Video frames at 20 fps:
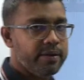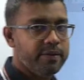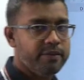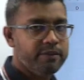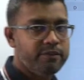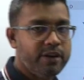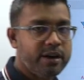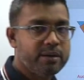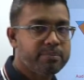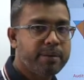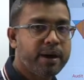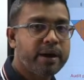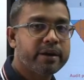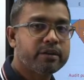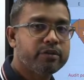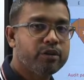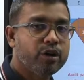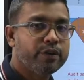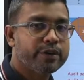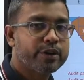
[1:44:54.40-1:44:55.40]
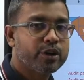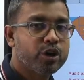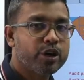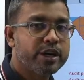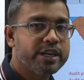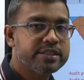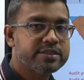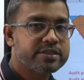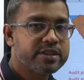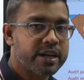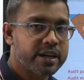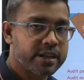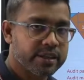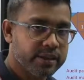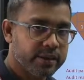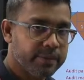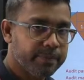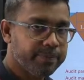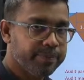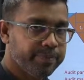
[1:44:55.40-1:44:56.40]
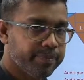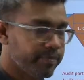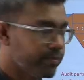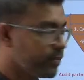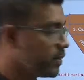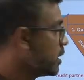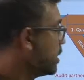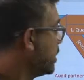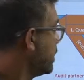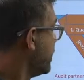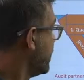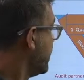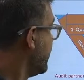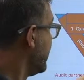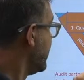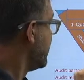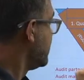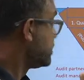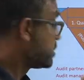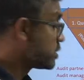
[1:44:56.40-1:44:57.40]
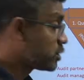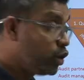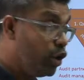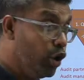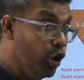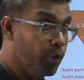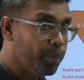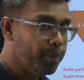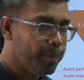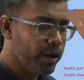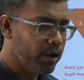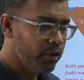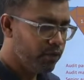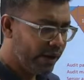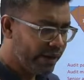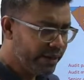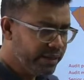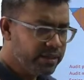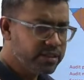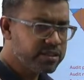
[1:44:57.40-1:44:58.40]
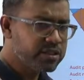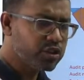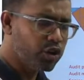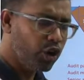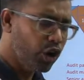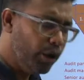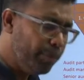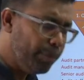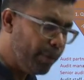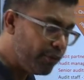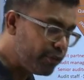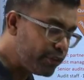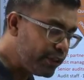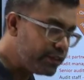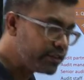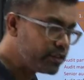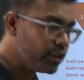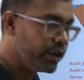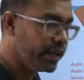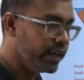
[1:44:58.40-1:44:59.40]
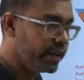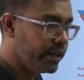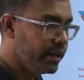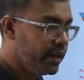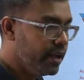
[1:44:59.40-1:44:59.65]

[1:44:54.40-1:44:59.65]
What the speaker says: One part of our audit strategy. Scope. What is the scope of this audit?